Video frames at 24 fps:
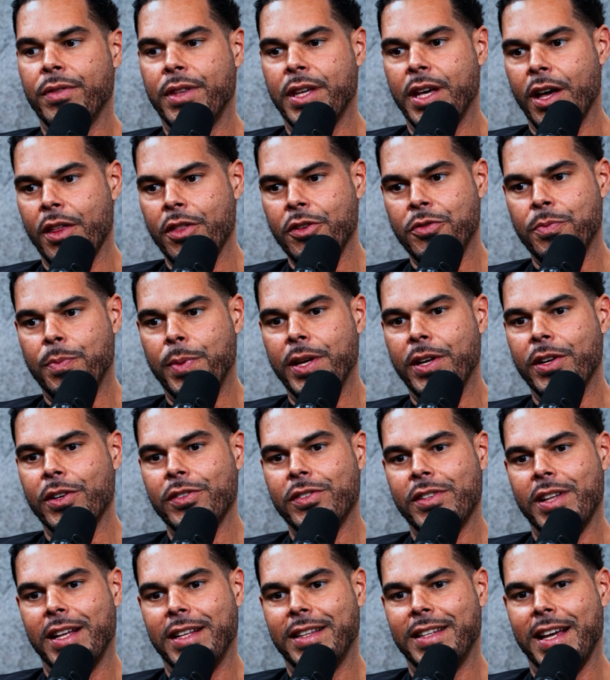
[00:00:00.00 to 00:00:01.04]
the other speakers
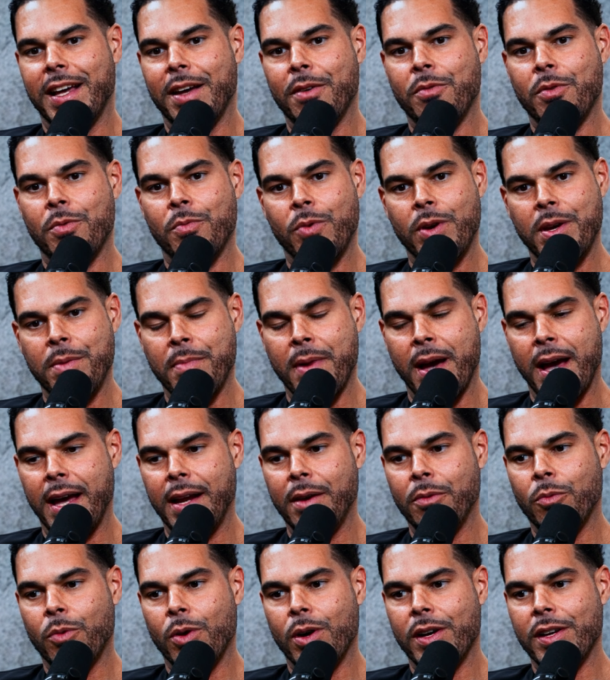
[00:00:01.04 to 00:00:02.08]
that day when we met
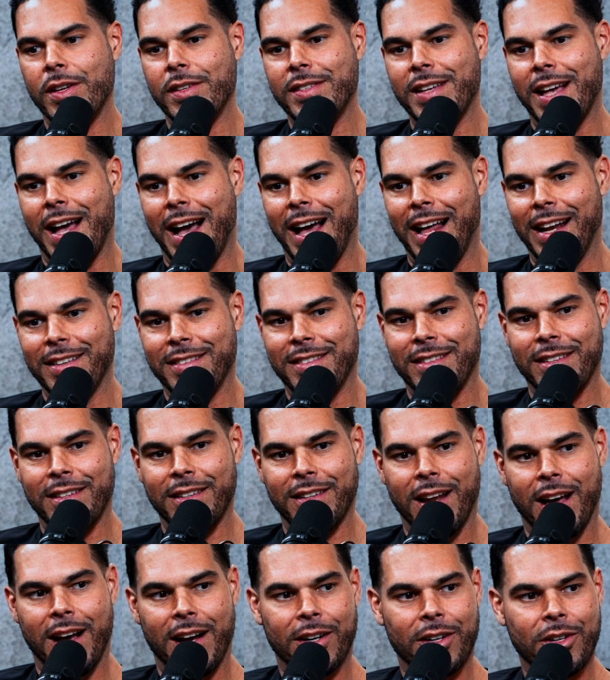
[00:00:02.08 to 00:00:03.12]
was Allison
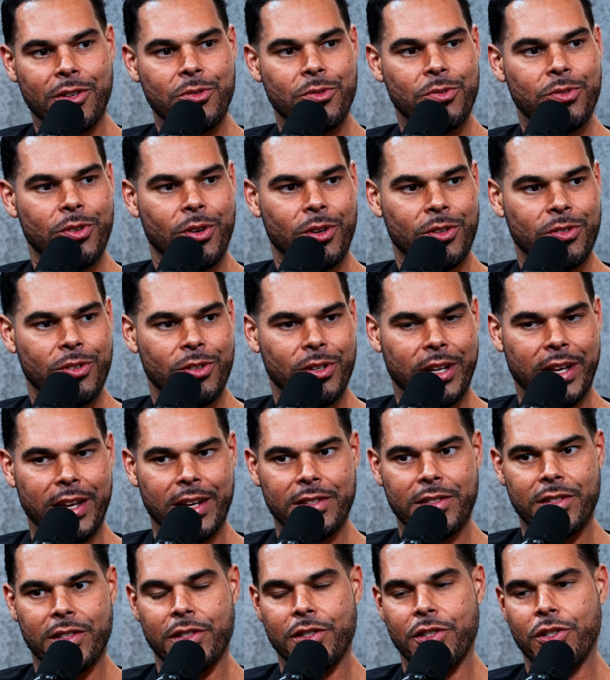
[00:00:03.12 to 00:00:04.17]
Lager, who's also a
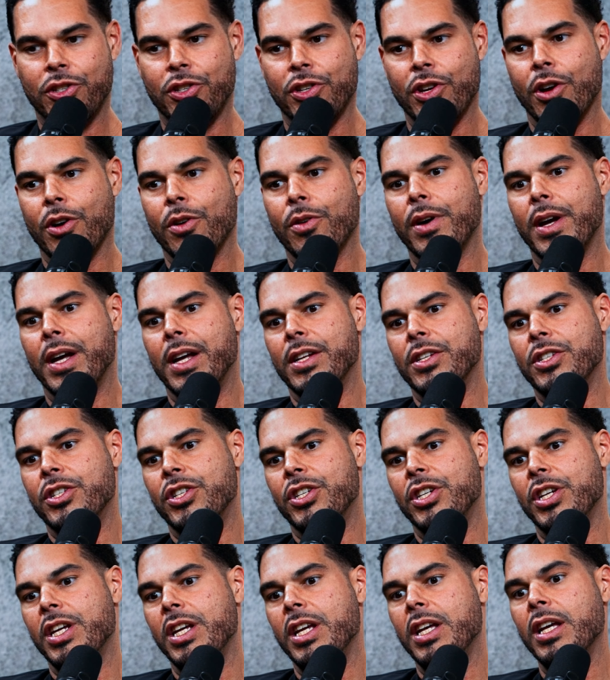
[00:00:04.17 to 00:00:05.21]
guest on the show. And
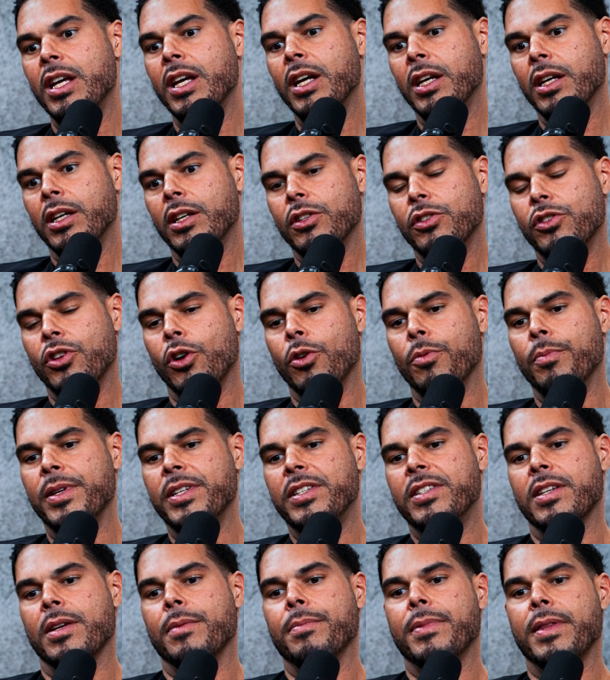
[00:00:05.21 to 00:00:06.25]
she told me
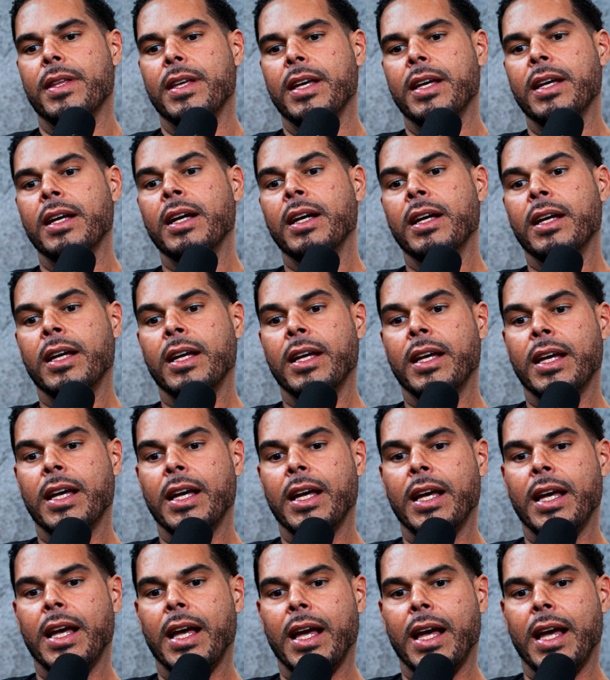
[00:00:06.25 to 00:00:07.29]
something
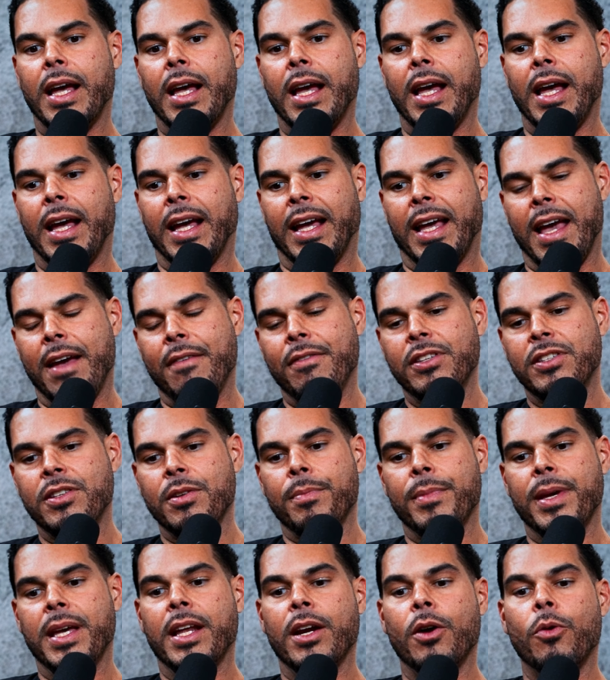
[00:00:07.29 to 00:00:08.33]
and gave it to
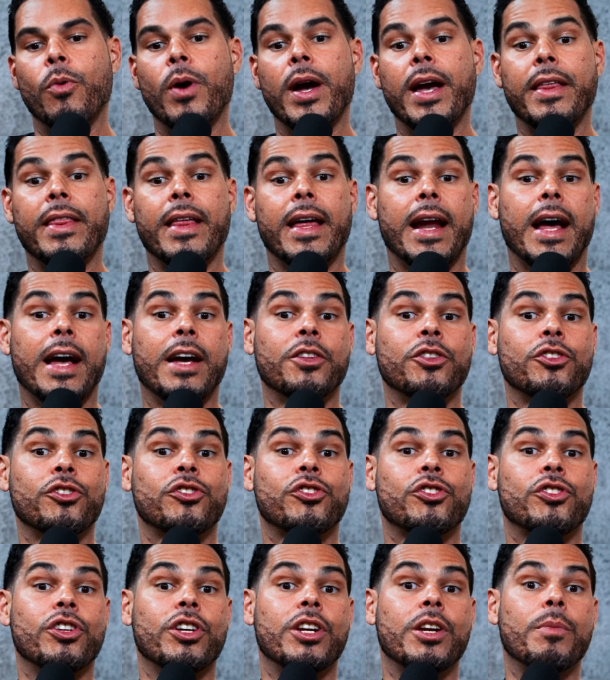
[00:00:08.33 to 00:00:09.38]
me in a way that I
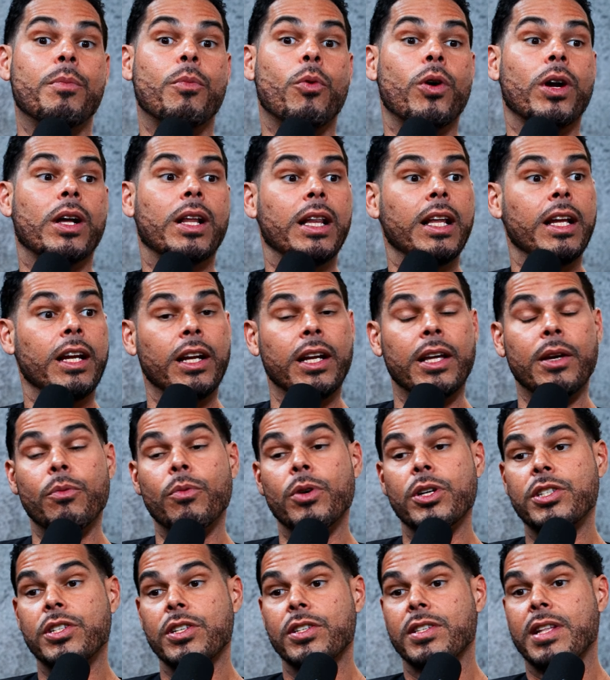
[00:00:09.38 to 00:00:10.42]
understood it more clearly,
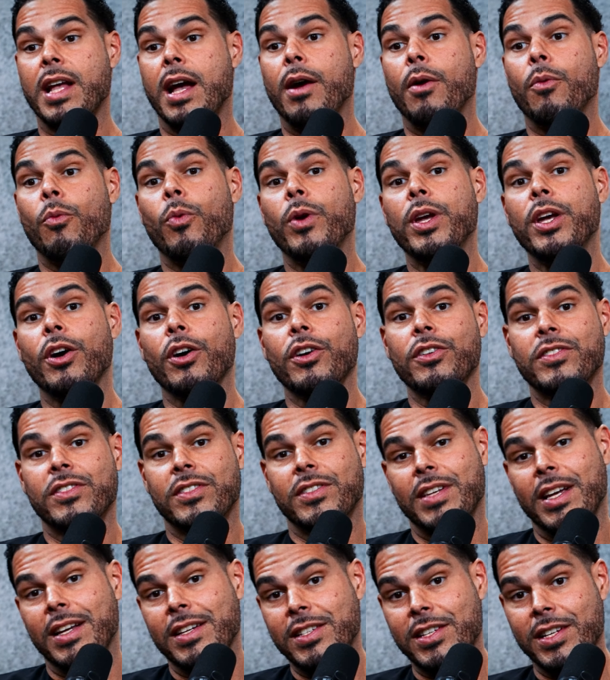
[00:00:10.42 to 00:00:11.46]
which is that we are
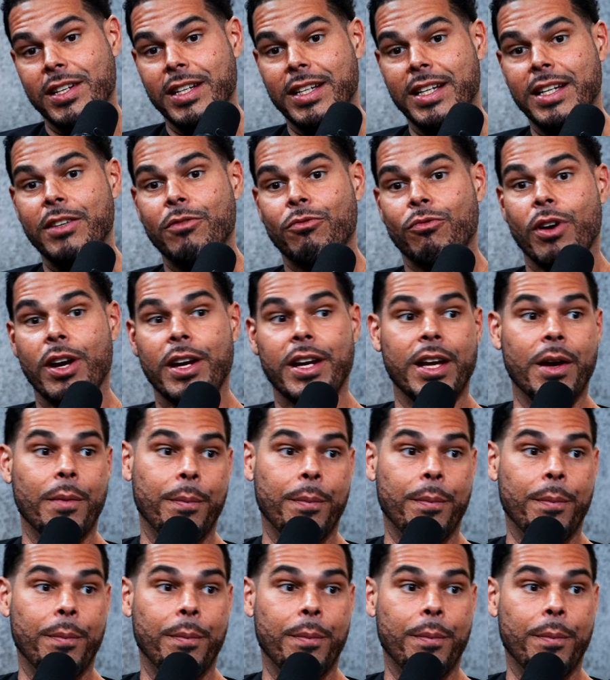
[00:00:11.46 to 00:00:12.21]
essentially running a